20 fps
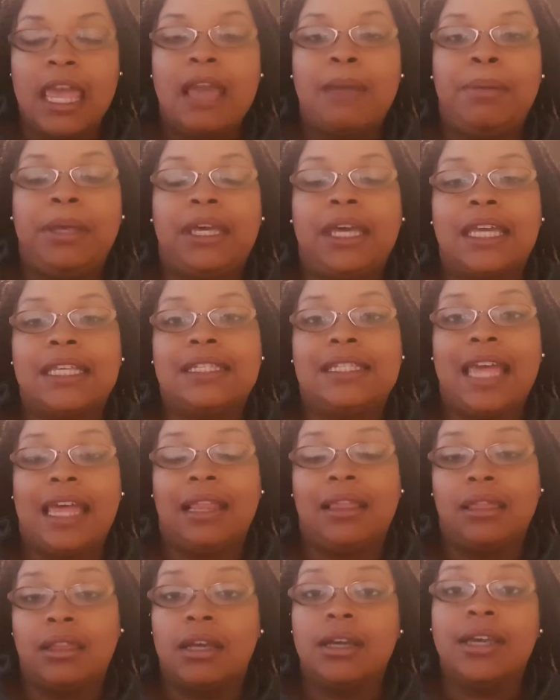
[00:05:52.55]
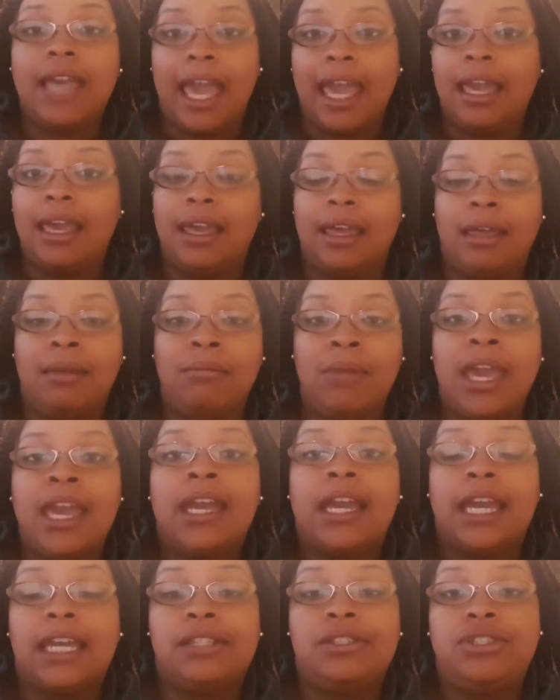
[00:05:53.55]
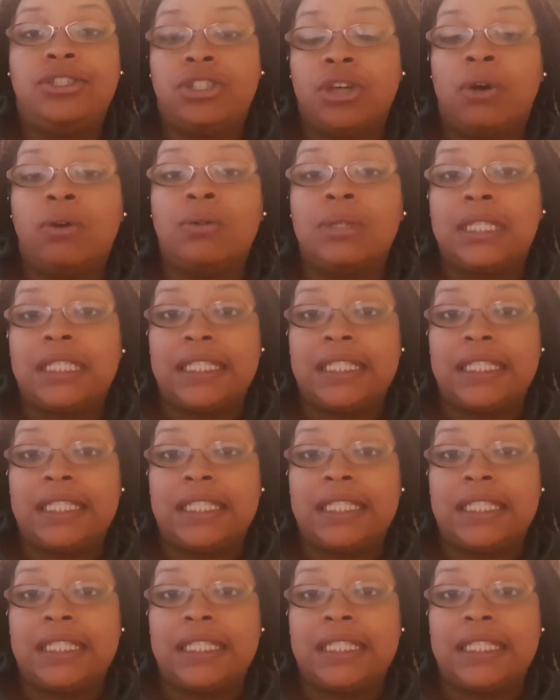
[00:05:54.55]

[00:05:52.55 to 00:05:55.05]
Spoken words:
Because they look at him and don't